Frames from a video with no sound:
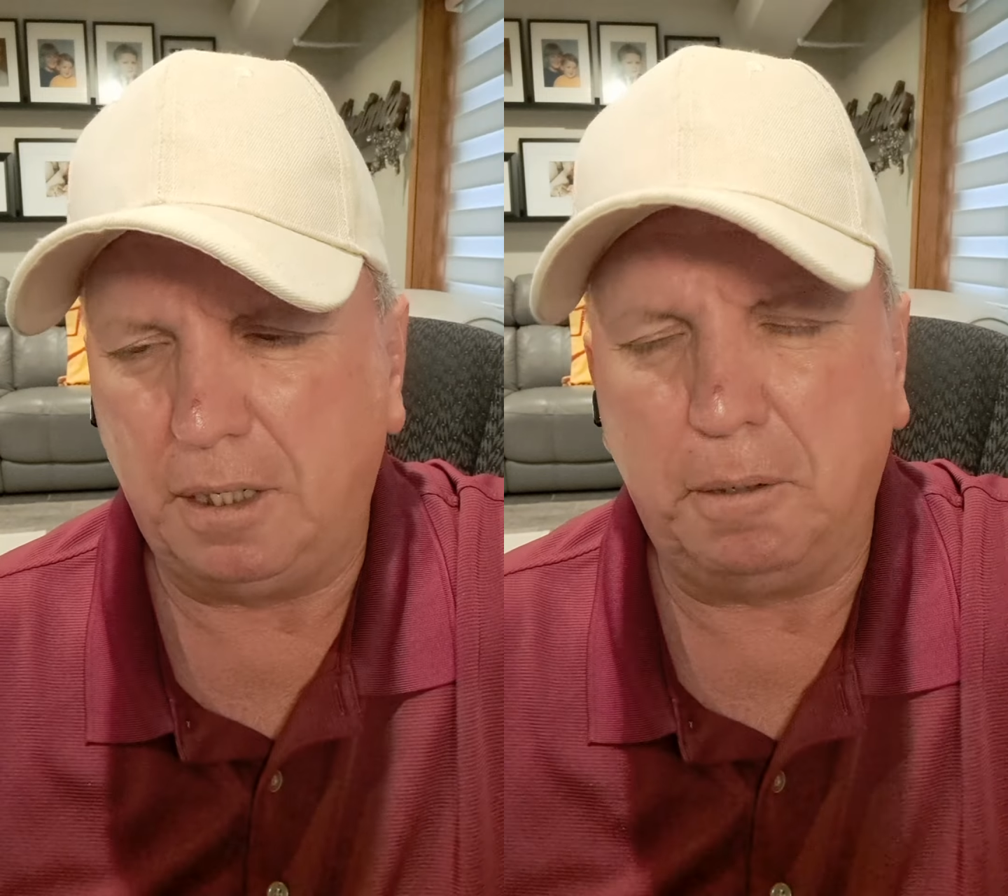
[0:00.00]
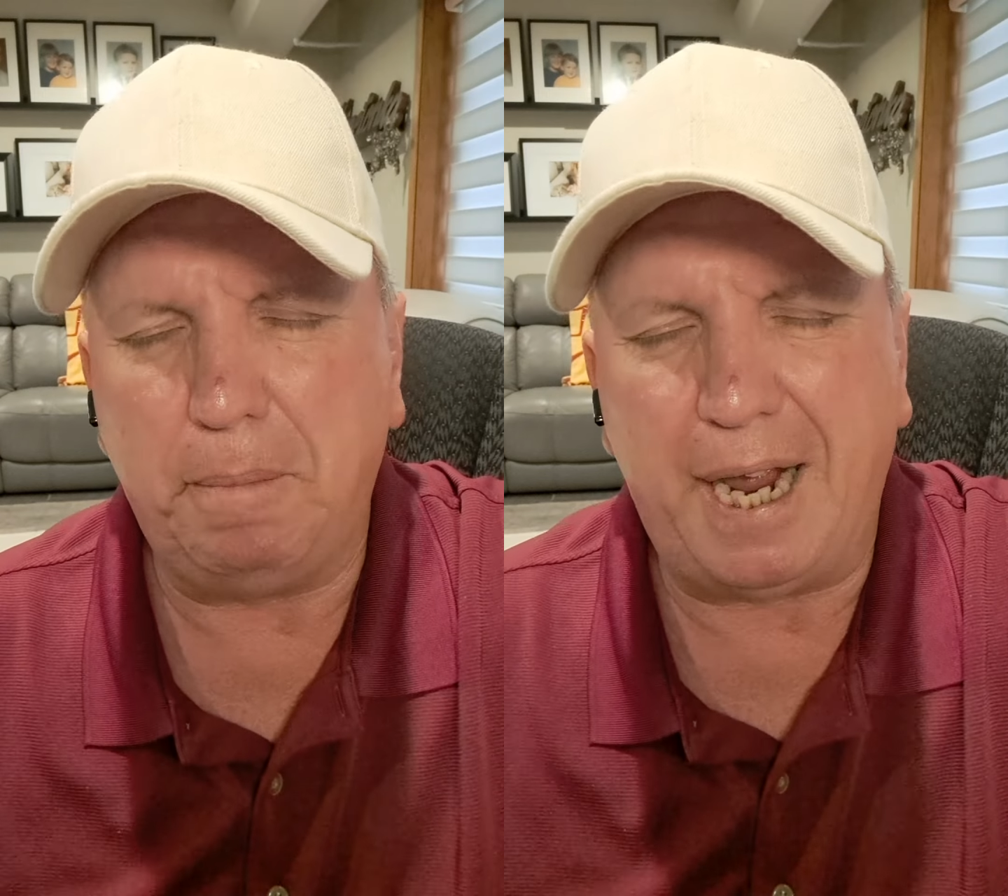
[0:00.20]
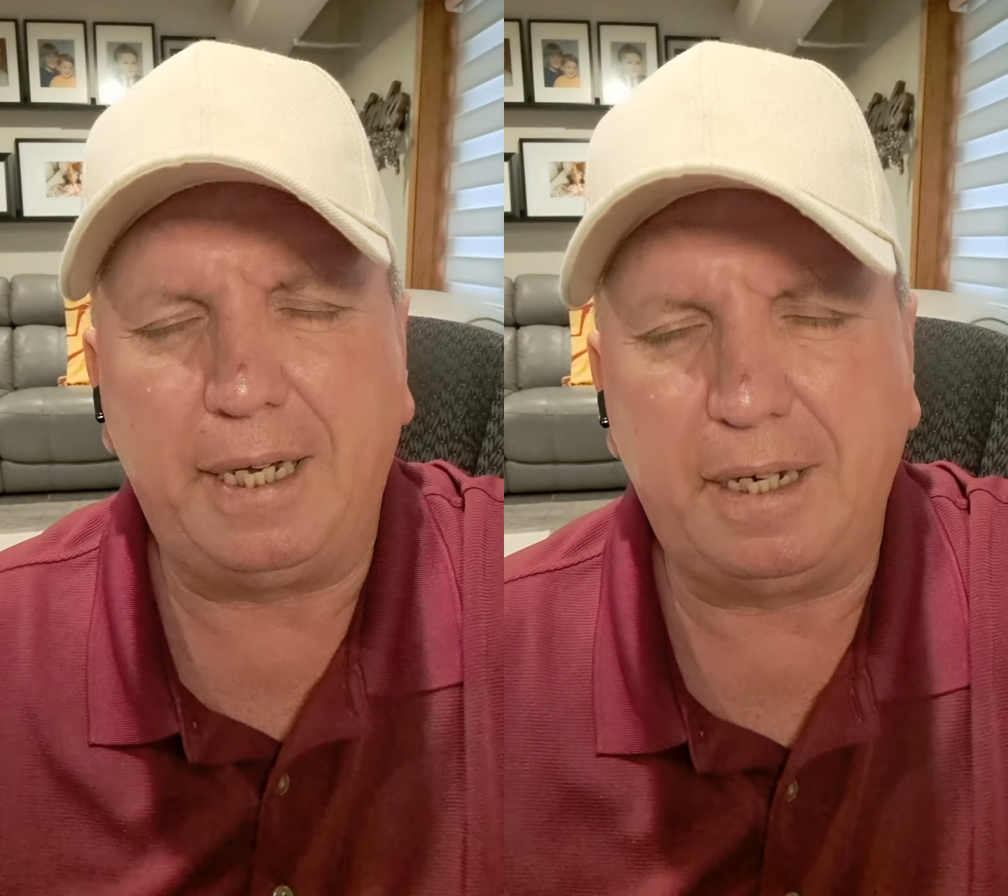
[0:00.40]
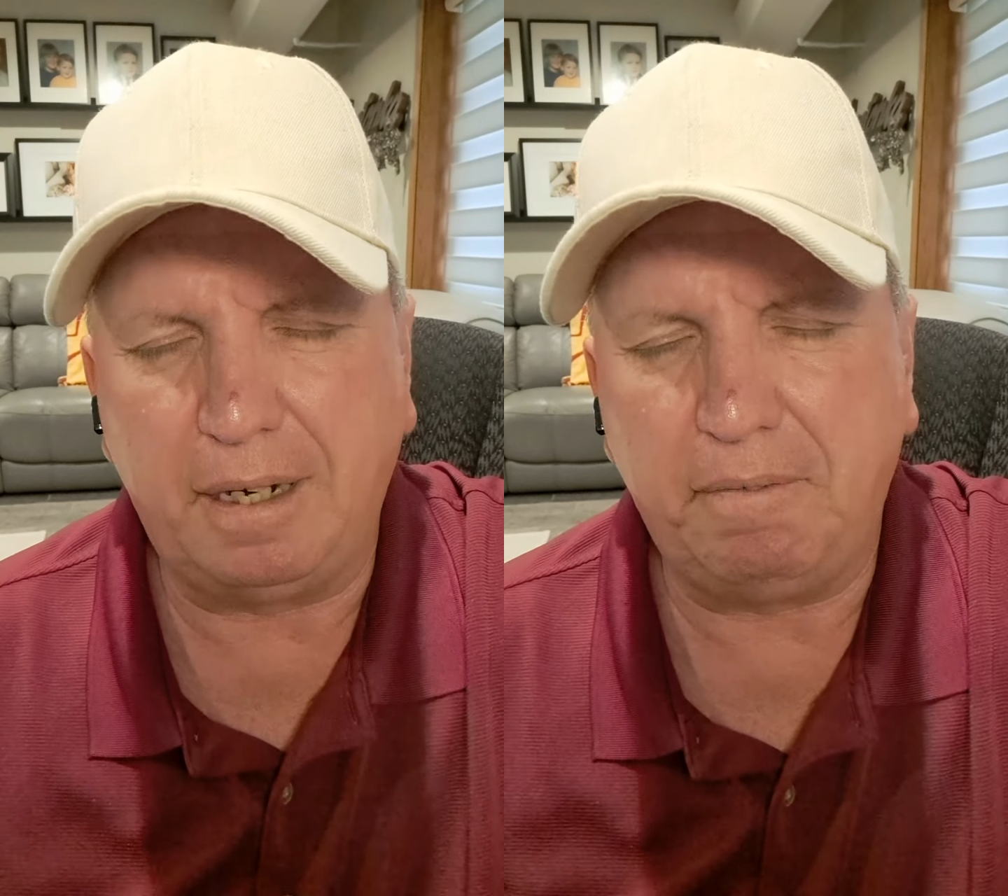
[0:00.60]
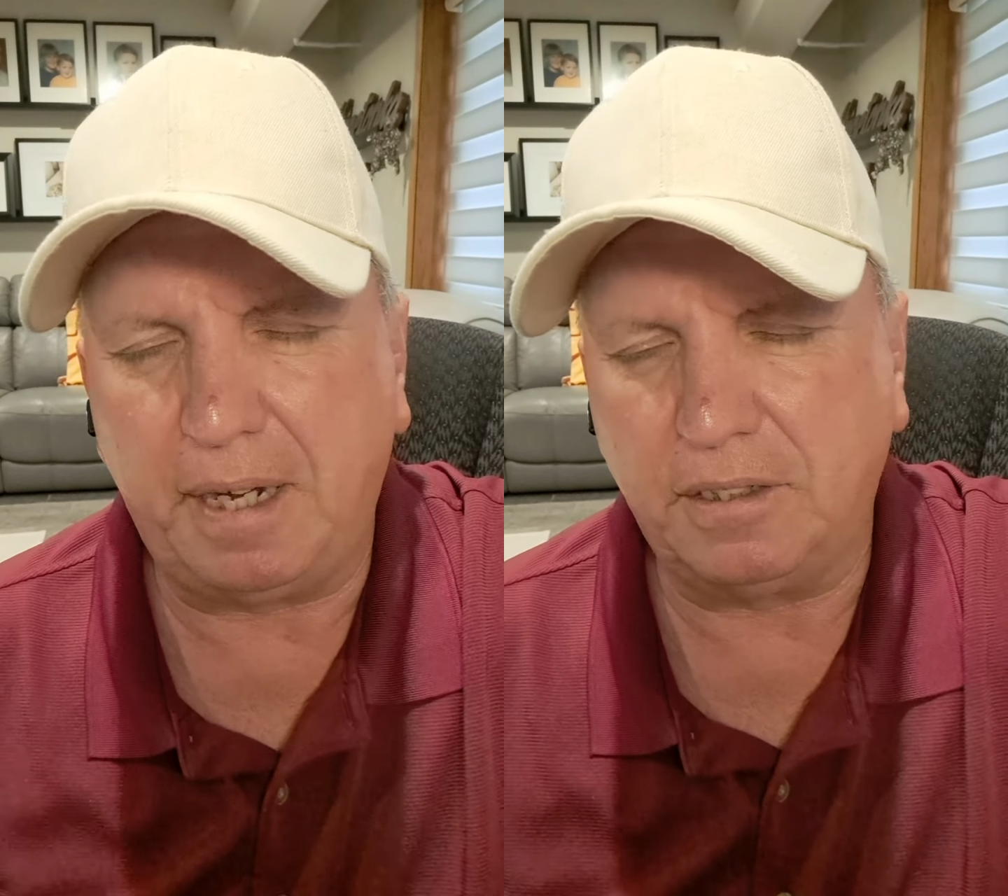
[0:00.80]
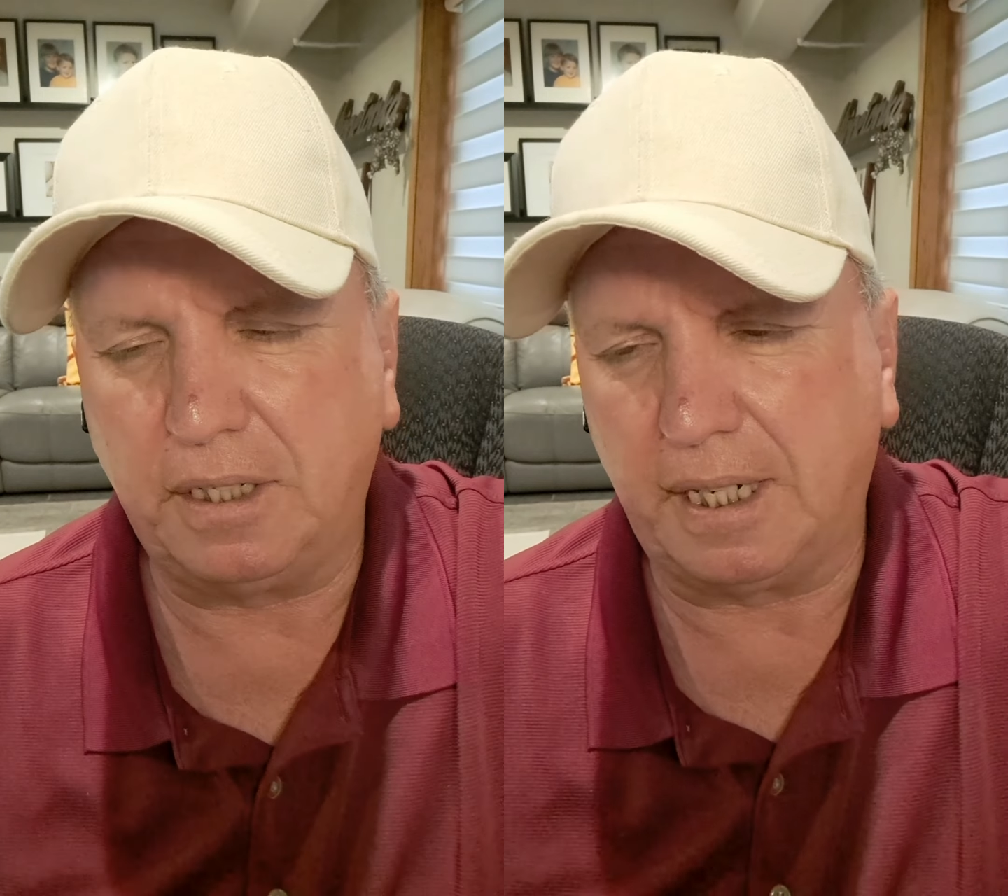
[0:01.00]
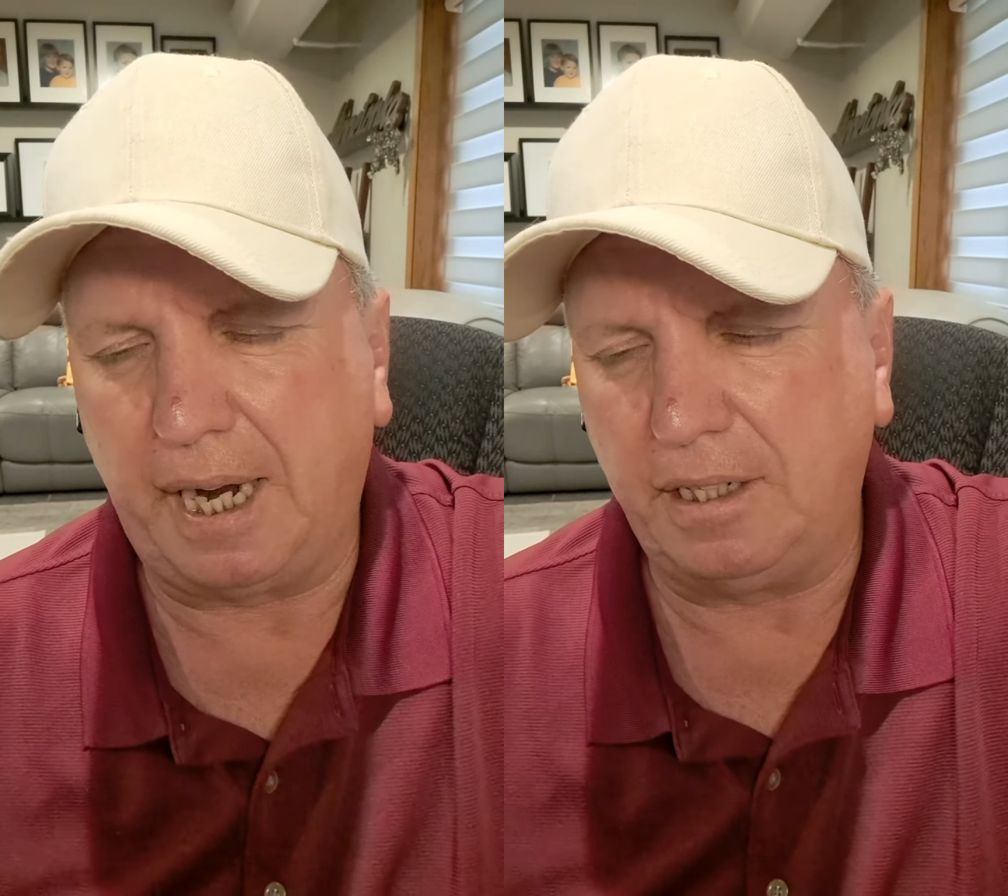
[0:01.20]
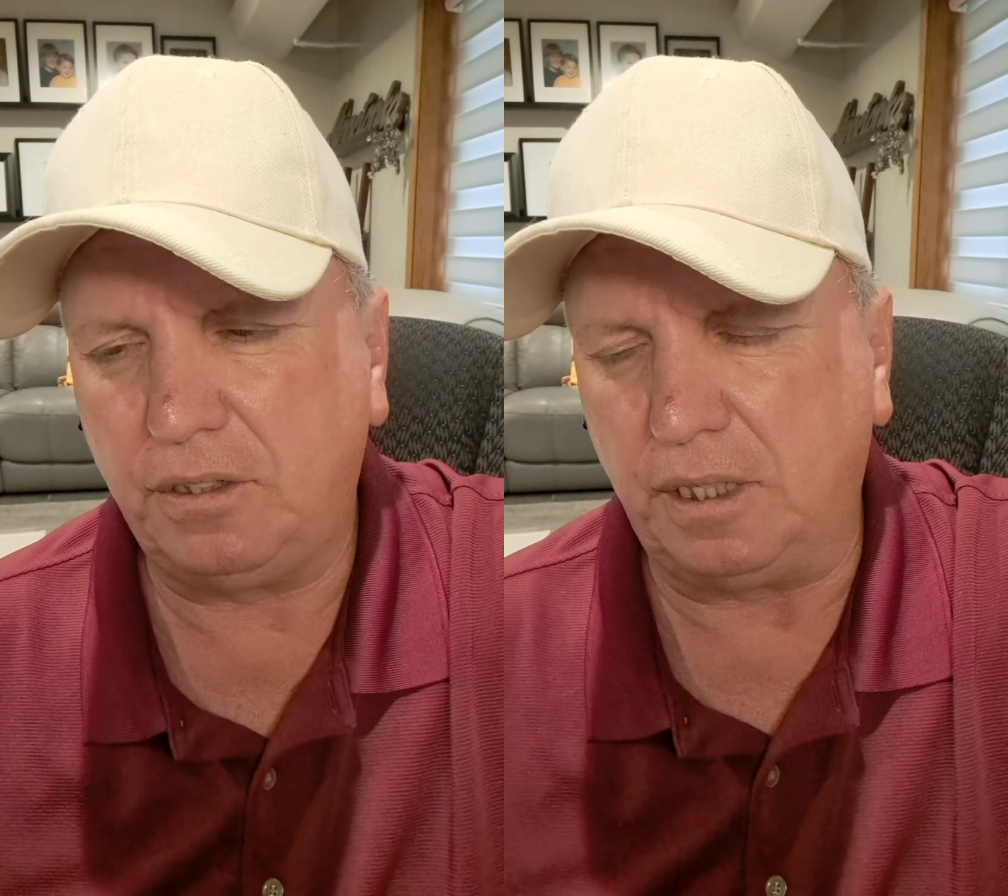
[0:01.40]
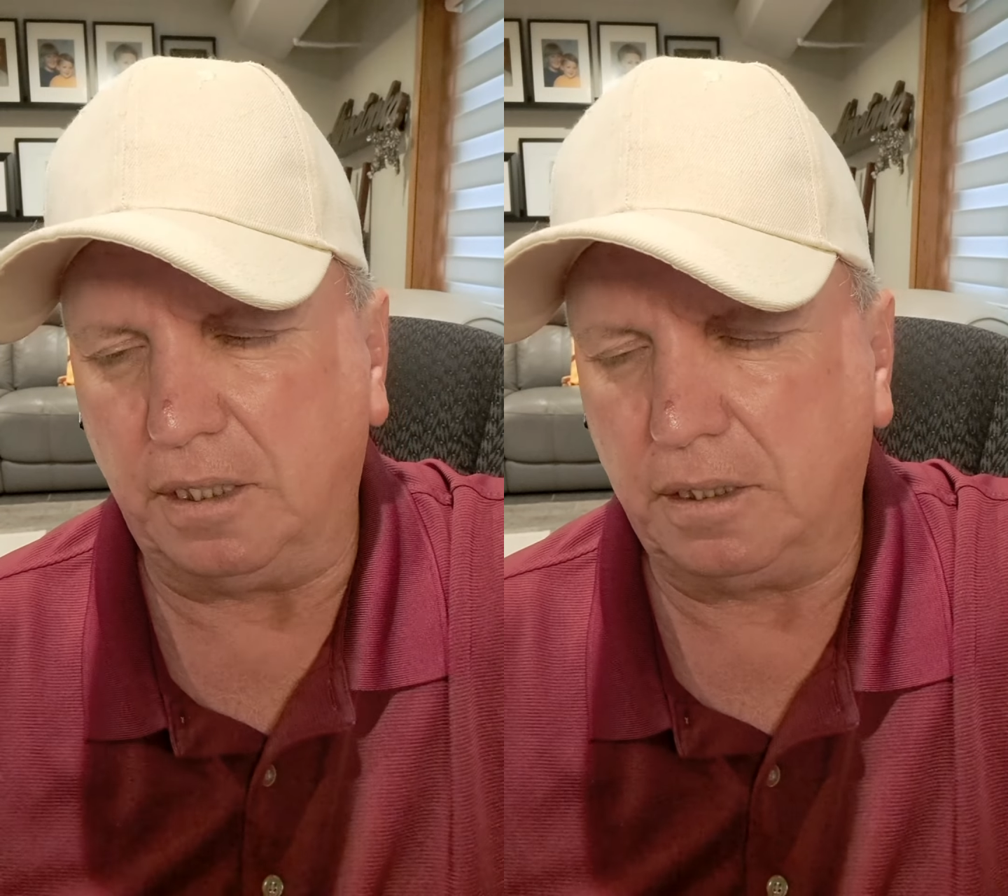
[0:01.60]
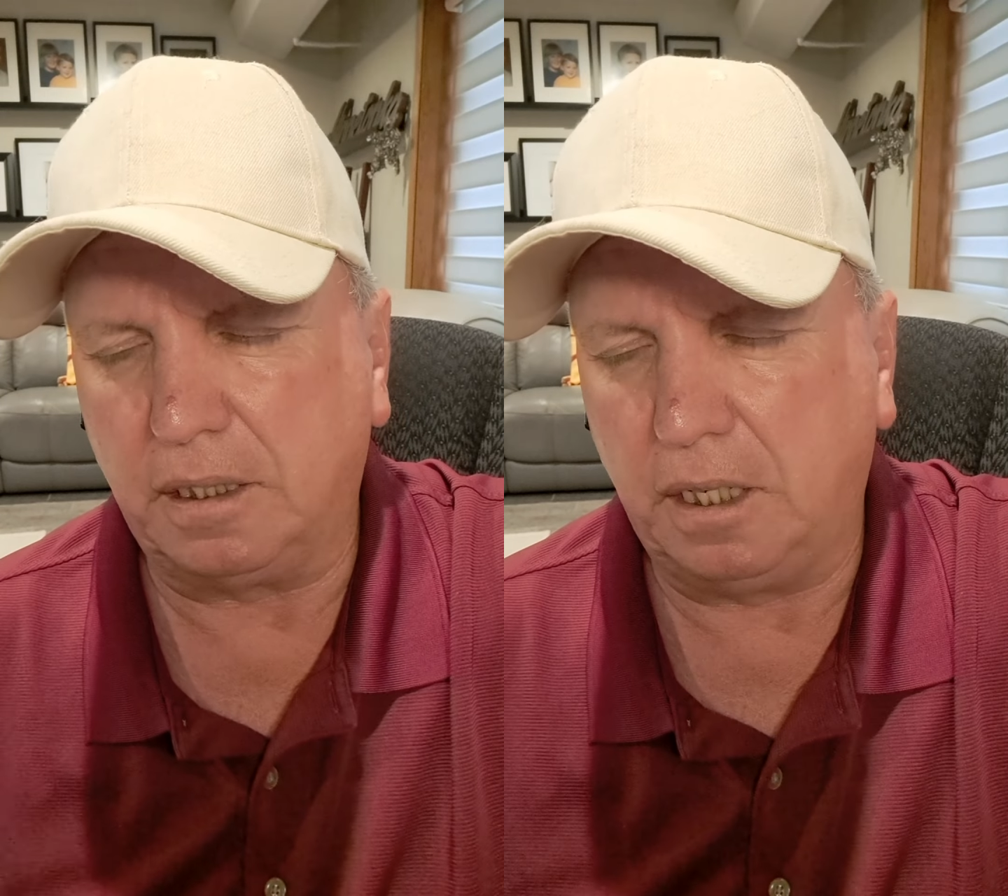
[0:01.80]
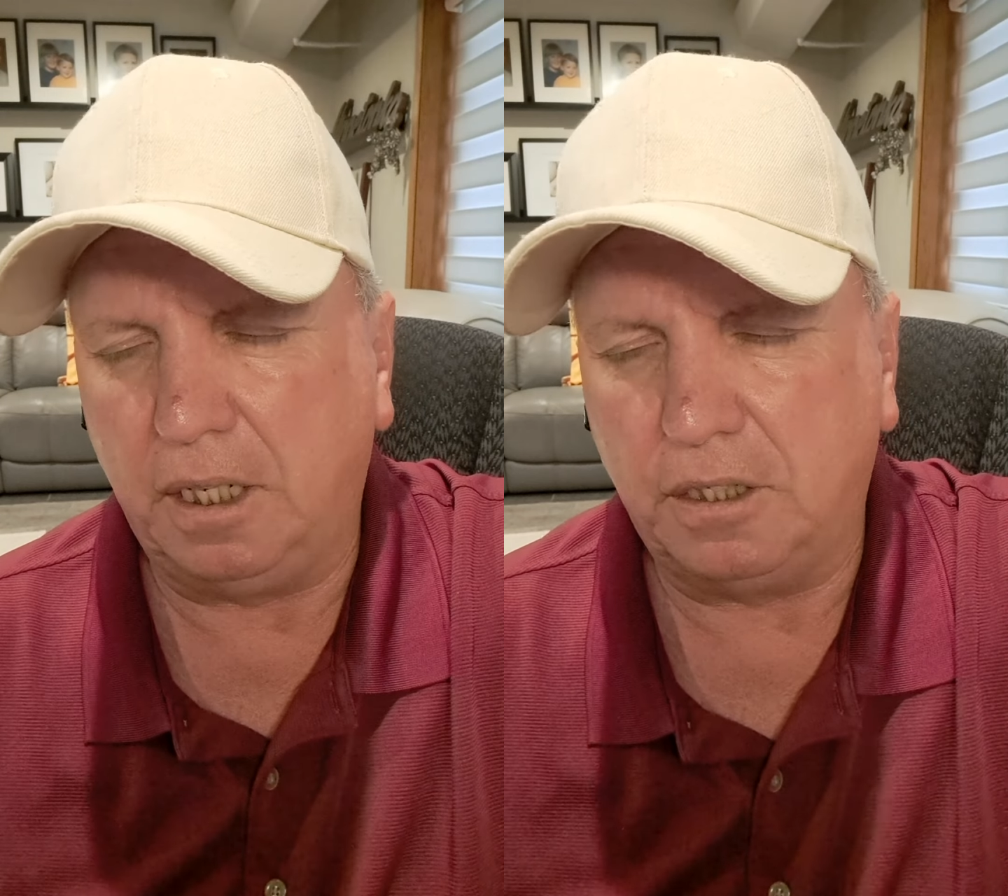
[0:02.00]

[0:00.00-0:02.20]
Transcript: demanding investigations,